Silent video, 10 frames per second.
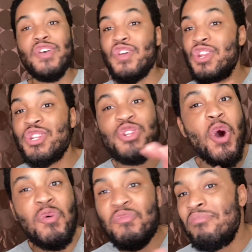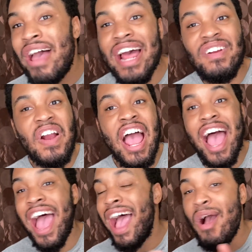No matter
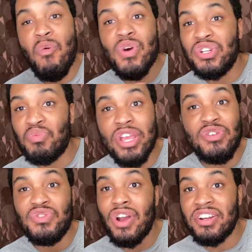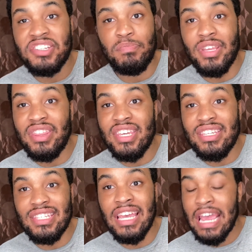which way you try to spin
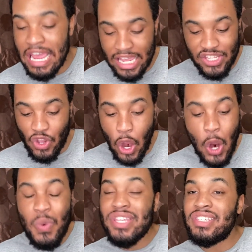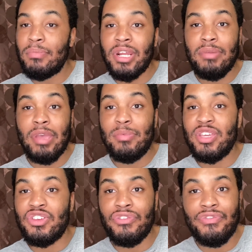this, it's always somebody maybe
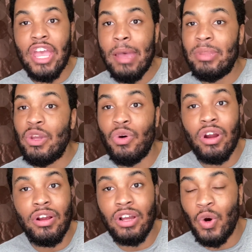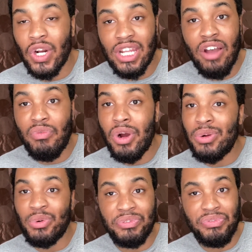in your family or a loved one
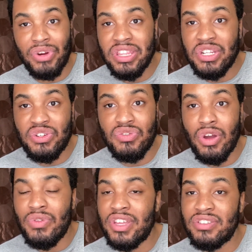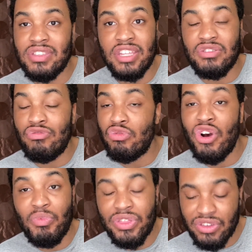or a friend that you know that's grew
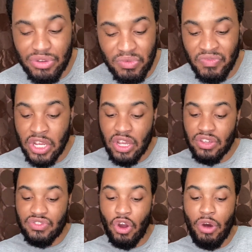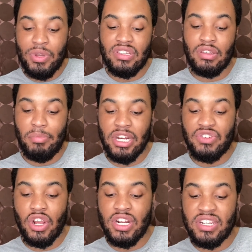up with you. There's always somebody
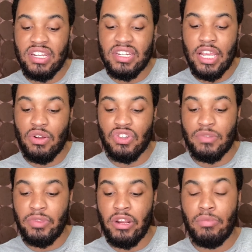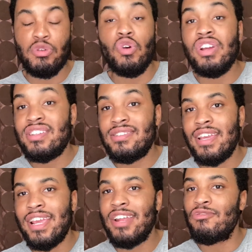trying to dictate or split up your
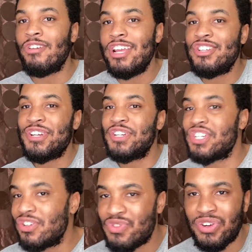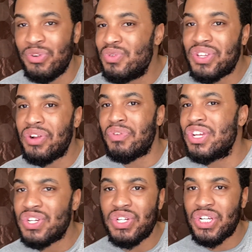estate and raise your children. Who's going to
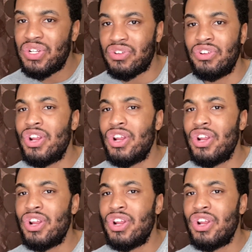raise your children?